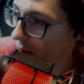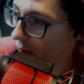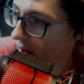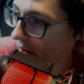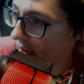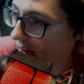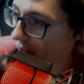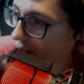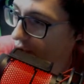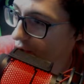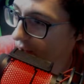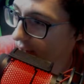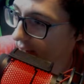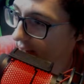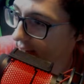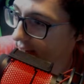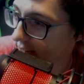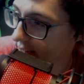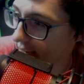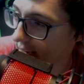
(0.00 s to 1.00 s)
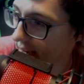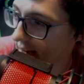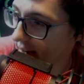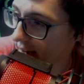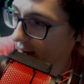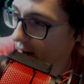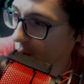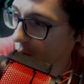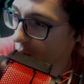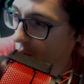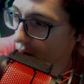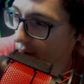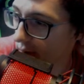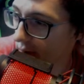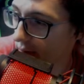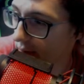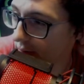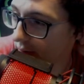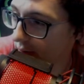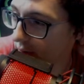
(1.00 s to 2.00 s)
it actually is to get it out
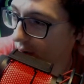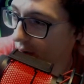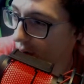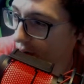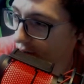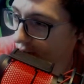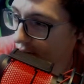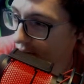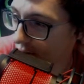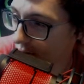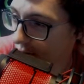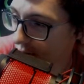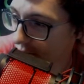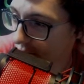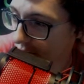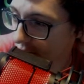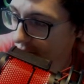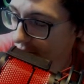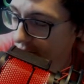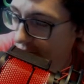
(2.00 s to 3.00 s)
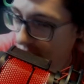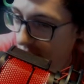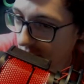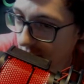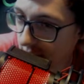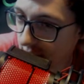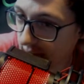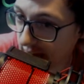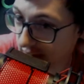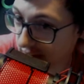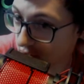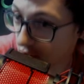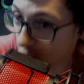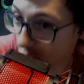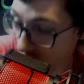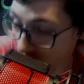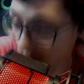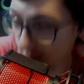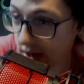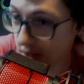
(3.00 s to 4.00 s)
one turn earlier. It's
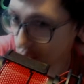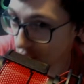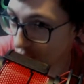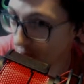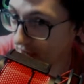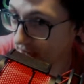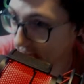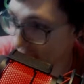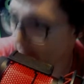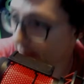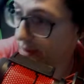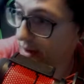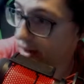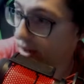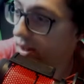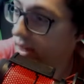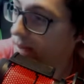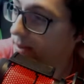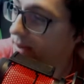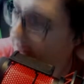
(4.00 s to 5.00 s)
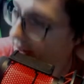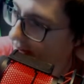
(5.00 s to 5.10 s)
going to definitely be